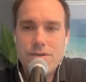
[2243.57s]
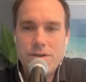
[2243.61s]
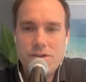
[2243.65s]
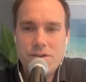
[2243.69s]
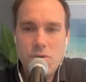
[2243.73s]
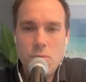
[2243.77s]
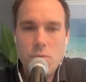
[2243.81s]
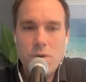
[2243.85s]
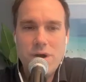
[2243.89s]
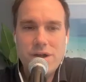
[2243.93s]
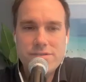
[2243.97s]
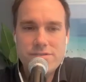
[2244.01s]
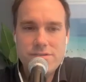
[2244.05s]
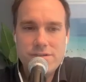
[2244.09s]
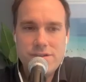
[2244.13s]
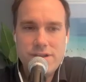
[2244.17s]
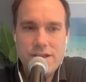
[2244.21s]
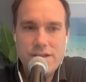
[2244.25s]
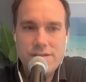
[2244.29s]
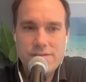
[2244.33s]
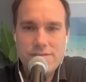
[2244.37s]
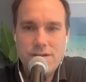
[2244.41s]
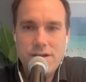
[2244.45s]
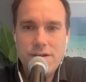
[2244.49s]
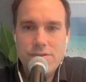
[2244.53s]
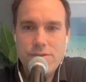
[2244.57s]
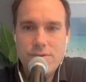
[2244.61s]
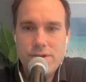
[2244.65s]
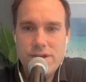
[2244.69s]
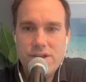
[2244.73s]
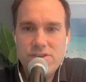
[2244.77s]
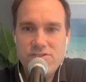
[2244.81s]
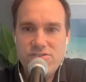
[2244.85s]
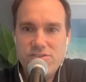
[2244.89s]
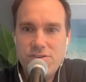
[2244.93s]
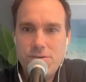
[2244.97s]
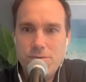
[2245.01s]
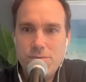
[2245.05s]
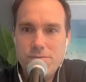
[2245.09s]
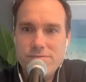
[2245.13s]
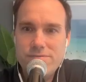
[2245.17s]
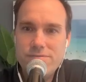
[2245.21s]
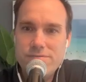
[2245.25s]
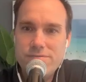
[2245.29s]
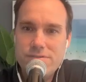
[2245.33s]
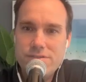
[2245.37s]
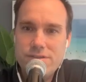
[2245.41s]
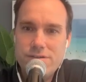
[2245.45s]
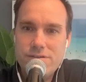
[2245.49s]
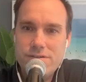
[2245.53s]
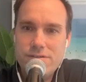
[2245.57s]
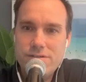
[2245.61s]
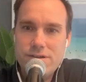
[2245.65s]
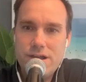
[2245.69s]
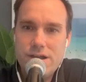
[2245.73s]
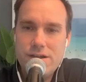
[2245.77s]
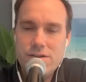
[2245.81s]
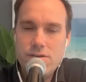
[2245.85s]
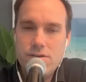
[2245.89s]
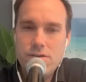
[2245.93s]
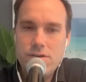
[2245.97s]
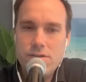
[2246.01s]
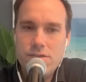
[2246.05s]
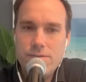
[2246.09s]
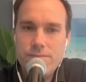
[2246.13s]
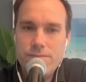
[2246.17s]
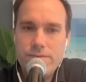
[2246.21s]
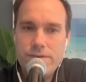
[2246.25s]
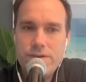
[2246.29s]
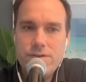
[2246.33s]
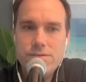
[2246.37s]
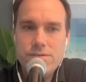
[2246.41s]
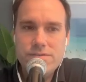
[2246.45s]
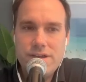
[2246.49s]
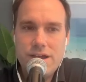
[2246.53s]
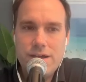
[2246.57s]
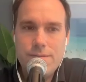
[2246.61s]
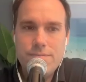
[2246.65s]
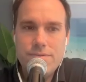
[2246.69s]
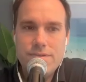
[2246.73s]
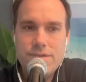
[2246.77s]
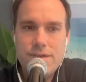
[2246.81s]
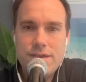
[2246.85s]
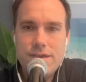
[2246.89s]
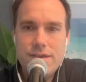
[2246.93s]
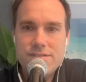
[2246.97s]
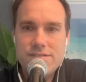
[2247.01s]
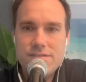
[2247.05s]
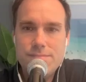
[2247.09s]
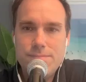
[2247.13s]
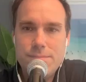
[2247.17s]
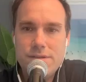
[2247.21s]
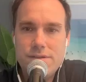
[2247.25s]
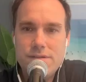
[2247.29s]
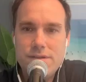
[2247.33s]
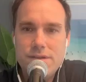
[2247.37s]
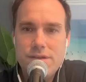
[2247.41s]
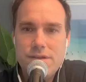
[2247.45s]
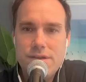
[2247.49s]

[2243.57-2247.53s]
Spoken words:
I know Watson has other issues that are not on the field type things, but